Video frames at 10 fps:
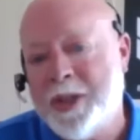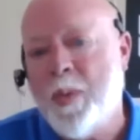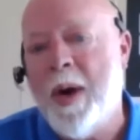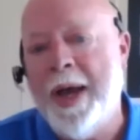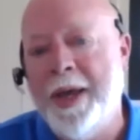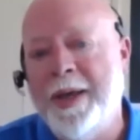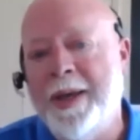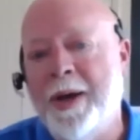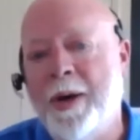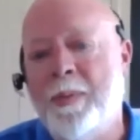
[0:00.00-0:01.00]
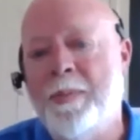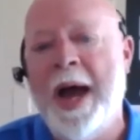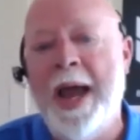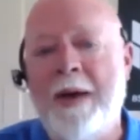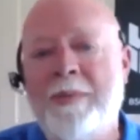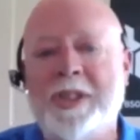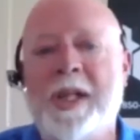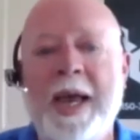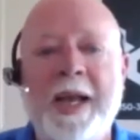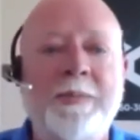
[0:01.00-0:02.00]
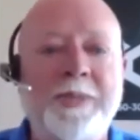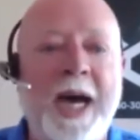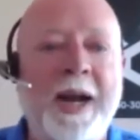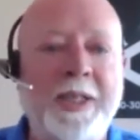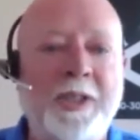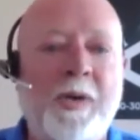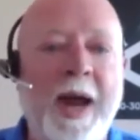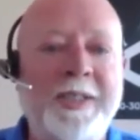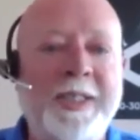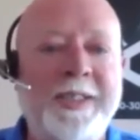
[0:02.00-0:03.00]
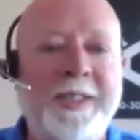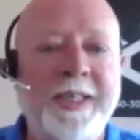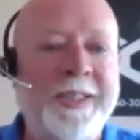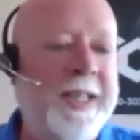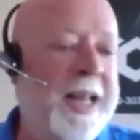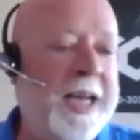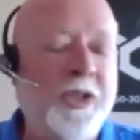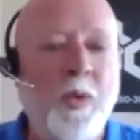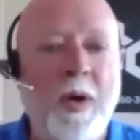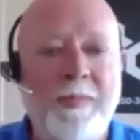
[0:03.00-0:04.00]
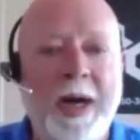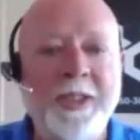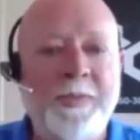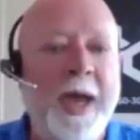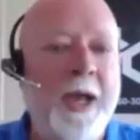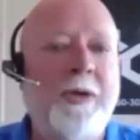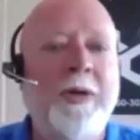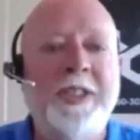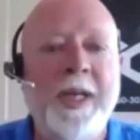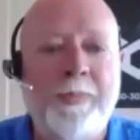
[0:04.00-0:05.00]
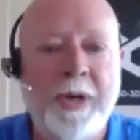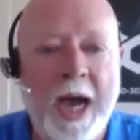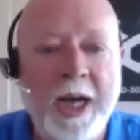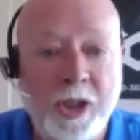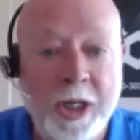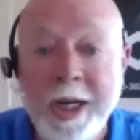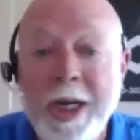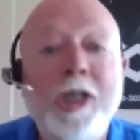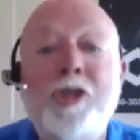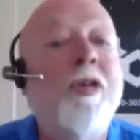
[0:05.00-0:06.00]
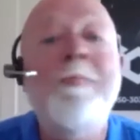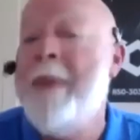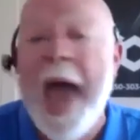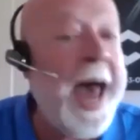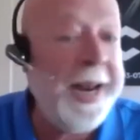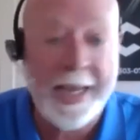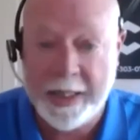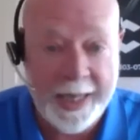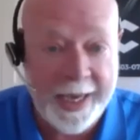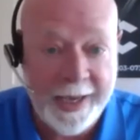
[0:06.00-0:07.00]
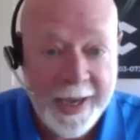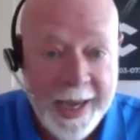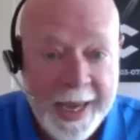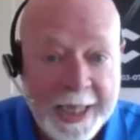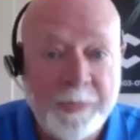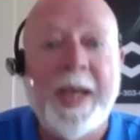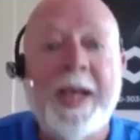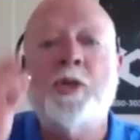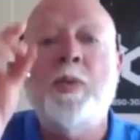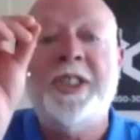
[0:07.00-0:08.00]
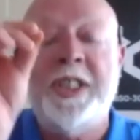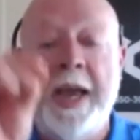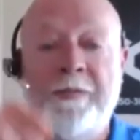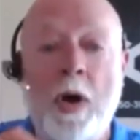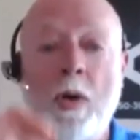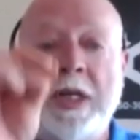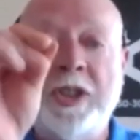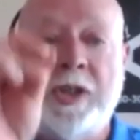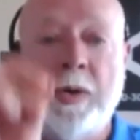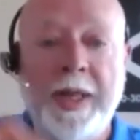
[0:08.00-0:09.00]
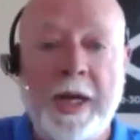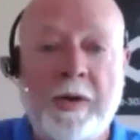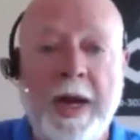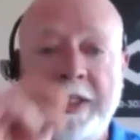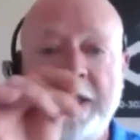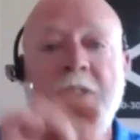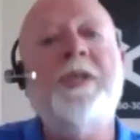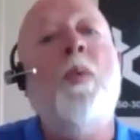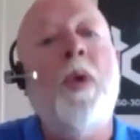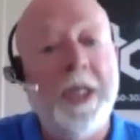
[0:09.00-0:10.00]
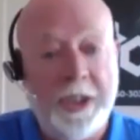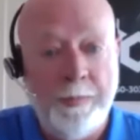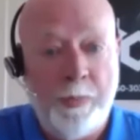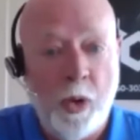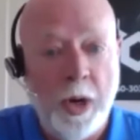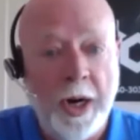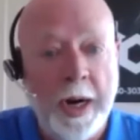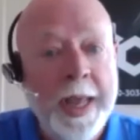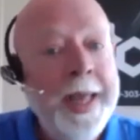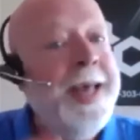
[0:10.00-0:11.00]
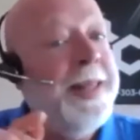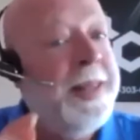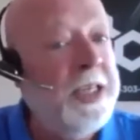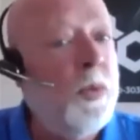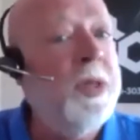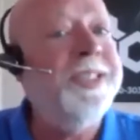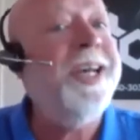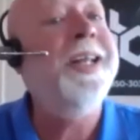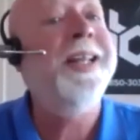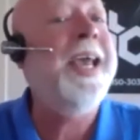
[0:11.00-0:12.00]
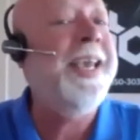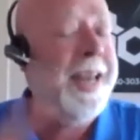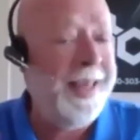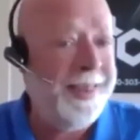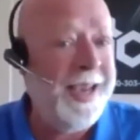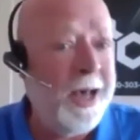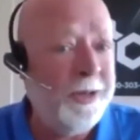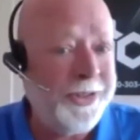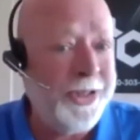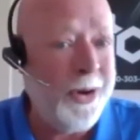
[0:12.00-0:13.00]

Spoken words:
why my average client comes out of these crises in the next 12 months by increasing production dramatically, is because we stay focused during the crisis to what is important. This one's unlike anything else, though.